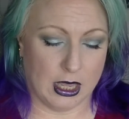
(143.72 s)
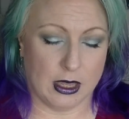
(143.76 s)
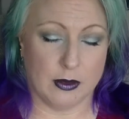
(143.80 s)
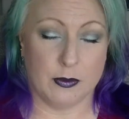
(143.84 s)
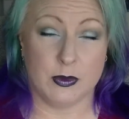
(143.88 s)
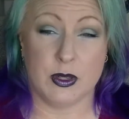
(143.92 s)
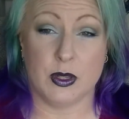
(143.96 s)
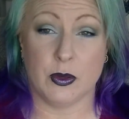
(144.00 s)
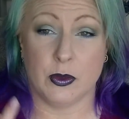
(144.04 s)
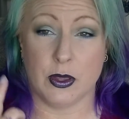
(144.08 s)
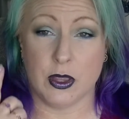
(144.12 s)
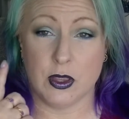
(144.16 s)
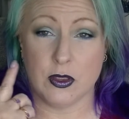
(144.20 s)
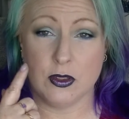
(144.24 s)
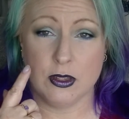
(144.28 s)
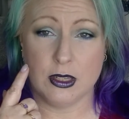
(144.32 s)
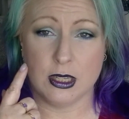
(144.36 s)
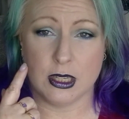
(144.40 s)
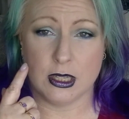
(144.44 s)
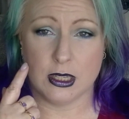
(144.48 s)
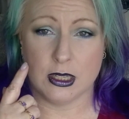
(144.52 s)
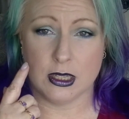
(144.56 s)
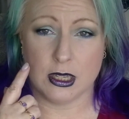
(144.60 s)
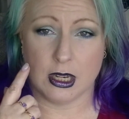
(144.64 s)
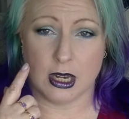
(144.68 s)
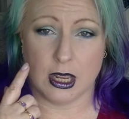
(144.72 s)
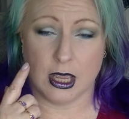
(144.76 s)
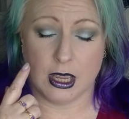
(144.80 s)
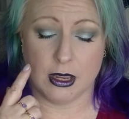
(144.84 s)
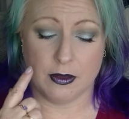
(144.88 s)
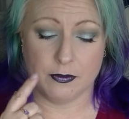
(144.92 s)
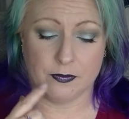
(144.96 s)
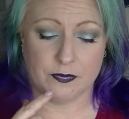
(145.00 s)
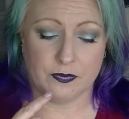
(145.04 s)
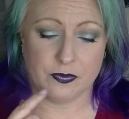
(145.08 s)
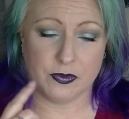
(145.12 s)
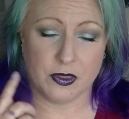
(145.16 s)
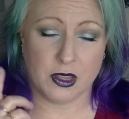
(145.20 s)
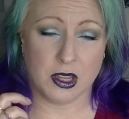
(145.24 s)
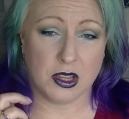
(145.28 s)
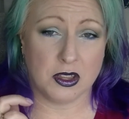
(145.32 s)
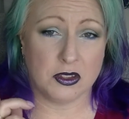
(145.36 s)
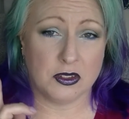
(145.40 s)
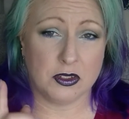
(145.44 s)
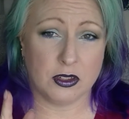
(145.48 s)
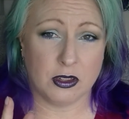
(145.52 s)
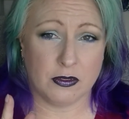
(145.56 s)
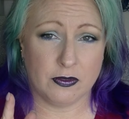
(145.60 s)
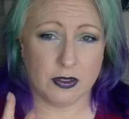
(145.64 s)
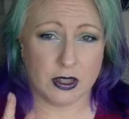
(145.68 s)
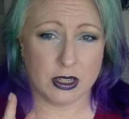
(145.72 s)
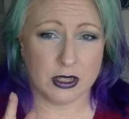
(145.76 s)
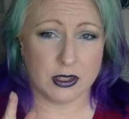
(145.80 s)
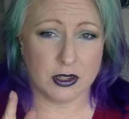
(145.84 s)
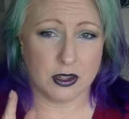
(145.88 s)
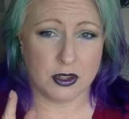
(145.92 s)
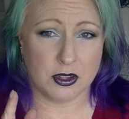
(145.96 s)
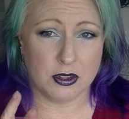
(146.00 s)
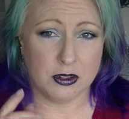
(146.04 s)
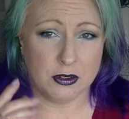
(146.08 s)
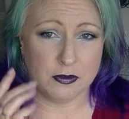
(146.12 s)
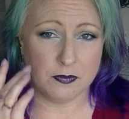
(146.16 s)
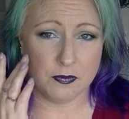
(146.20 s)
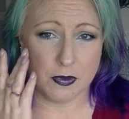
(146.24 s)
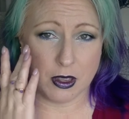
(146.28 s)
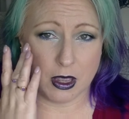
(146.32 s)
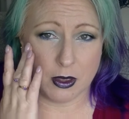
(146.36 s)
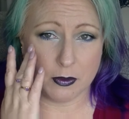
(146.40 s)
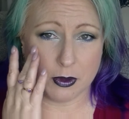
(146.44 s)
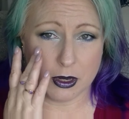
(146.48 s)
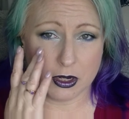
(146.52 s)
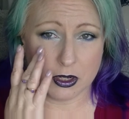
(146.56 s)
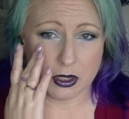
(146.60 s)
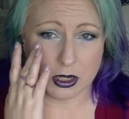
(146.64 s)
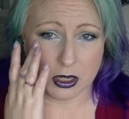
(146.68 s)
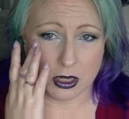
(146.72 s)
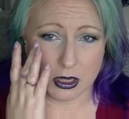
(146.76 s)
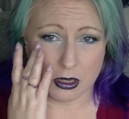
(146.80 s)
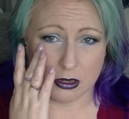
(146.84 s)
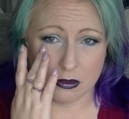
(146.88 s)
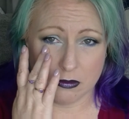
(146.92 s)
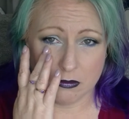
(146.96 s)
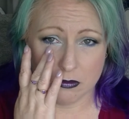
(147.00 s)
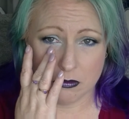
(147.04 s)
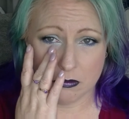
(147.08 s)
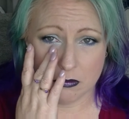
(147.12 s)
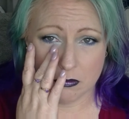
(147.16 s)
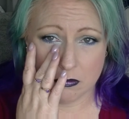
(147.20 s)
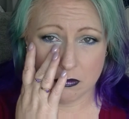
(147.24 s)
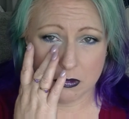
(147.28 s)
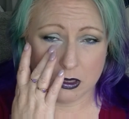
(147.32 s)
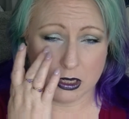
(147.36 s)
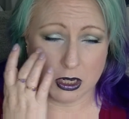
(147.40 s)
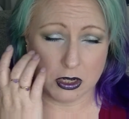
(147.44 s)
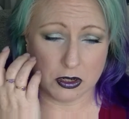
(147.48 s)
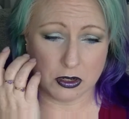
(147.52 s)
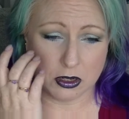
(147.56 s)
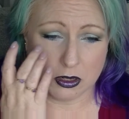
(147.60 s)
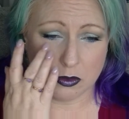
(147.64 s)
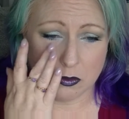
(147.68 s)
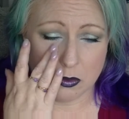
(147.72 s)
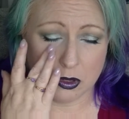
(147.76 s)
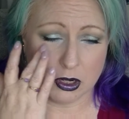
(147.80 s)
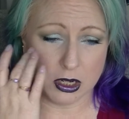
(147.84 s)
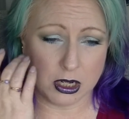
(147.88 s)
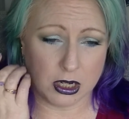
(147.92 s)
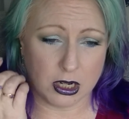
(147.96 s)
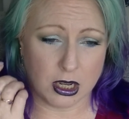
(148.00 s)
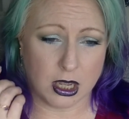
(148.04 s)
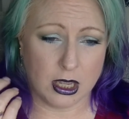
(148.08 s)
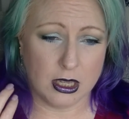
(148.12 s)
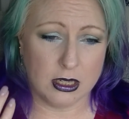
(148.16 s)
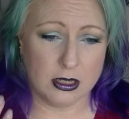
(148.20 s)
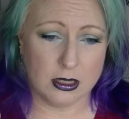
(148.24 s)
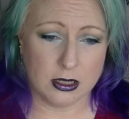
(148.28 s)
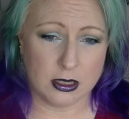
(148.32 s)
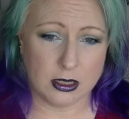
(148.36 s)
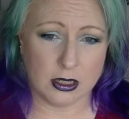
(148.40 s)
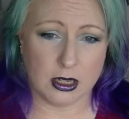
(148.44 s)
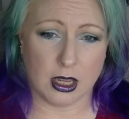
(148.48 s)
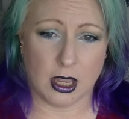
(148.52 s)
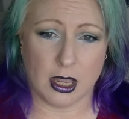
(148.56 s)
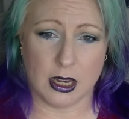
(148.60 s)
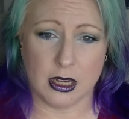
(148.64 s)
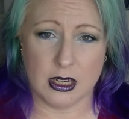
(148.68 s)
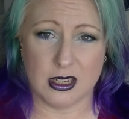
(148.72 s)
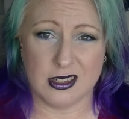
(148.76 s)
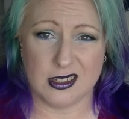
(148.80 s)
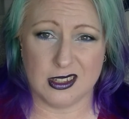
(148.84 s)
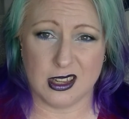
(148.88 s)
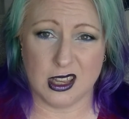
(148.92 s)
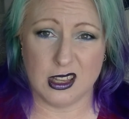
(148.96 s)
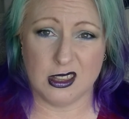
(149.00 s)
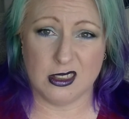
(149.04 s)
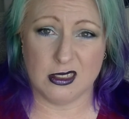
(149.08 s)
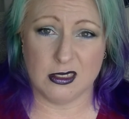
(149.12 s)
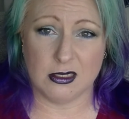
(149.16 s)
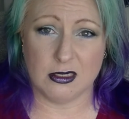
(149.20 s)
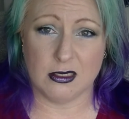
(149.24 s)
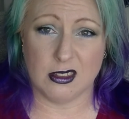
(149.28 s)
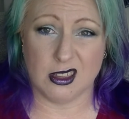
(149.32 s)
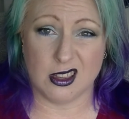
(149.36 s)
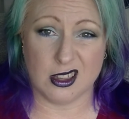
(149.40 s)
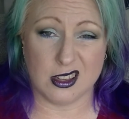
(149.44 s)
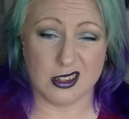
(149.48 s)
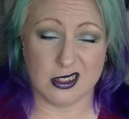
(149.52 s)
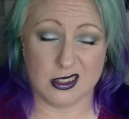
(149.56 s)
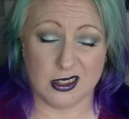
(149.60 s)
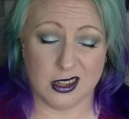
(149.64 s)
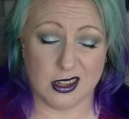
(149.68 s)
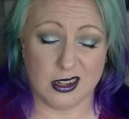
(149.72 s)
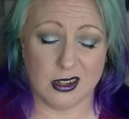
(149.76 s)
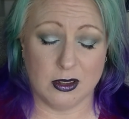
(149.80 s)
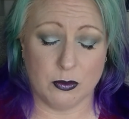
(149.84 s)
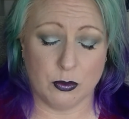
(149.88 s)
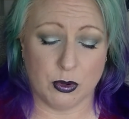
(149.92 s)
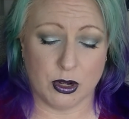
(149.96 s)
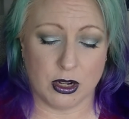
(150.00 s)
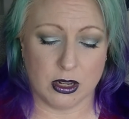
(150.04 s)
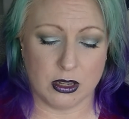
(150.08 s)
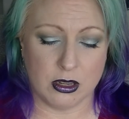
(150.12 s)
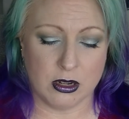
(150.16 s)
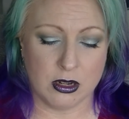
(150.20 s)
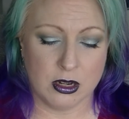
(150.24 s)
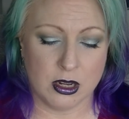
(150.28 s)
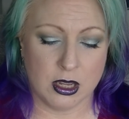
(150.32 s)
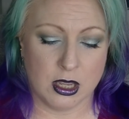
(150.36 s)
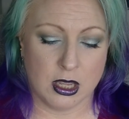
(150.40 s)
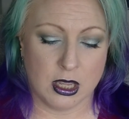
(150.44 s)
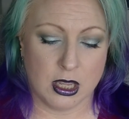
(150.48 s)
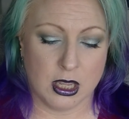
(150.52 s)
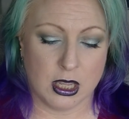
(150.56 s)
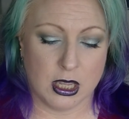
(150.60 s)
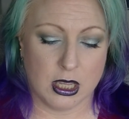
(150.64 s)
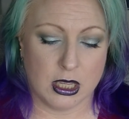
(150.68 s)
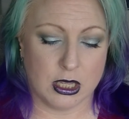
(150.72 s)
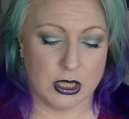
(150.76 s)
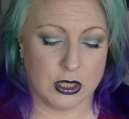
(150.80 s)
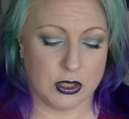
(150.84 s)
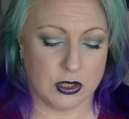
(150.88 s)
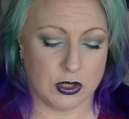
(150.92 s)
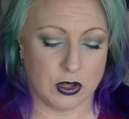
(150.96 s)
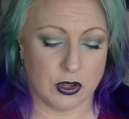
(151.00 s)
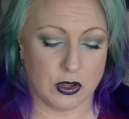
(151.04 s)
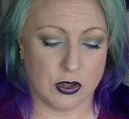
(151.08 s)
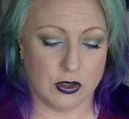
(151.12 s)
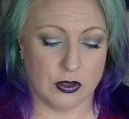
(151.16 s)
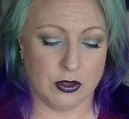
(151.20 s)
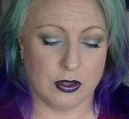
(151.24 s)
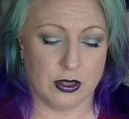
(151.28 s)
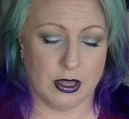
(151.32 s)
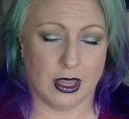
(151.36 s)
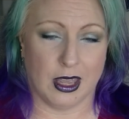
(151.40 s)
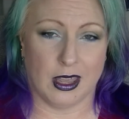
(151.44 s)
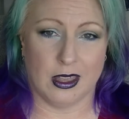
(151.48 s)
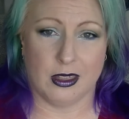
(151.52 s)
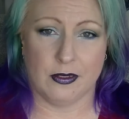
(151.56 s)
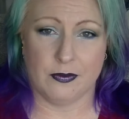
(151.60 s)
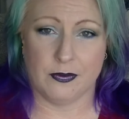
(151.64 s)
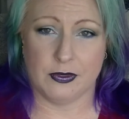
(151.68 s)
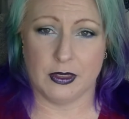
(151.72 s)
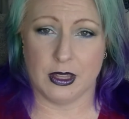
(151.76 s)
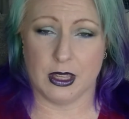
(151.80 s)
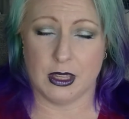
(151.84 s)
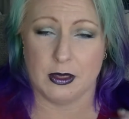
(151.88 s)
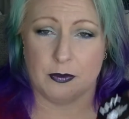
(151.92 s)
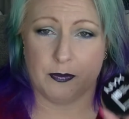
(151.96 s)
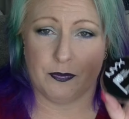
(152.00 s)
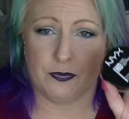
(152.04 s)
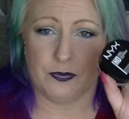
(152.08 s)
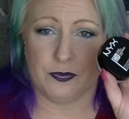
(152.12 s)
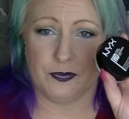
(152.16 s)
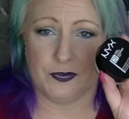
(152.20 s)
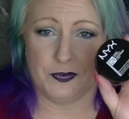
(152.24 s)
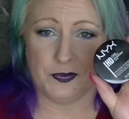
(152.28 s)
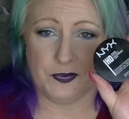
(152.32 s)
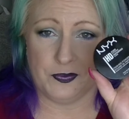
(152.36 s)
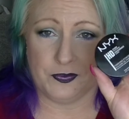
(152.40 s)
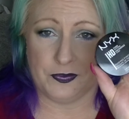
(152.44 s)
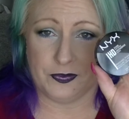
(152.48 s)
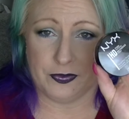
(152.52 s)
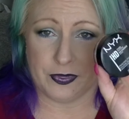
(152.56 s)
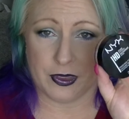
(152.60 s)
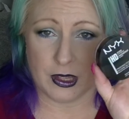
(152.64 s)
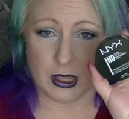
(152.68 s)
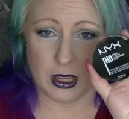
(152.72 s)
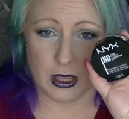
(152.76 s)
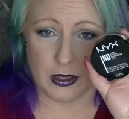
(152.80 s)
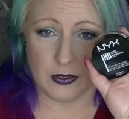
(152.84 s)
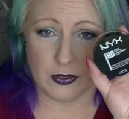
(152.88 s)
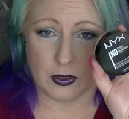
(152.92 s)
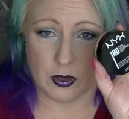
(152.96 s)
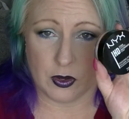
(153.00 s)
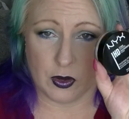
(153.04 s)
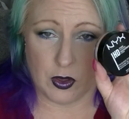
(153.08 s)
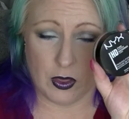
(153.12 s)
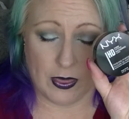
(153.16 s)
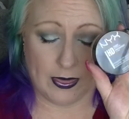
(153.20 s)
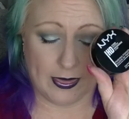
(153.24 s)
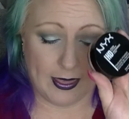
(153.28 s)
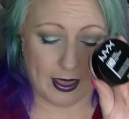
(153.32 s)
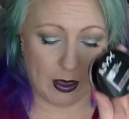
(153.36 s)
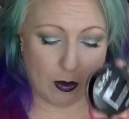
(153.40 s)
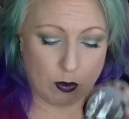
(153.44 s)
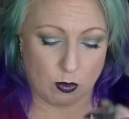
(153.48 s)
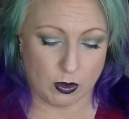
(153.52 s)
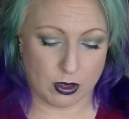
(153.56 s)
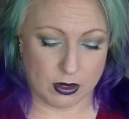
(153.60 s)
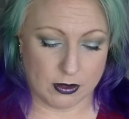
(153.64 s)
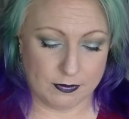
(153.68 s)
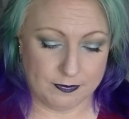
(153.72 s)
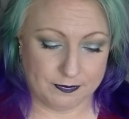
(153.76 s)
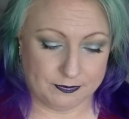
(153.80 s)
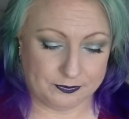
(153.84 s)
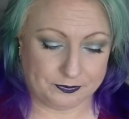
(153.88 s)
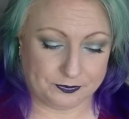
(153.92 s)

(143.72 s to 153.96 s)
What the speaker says: So I use this today. So far so good. It's actually pretty nice, and it set the concealer pretty good. So yeah, so I got that one.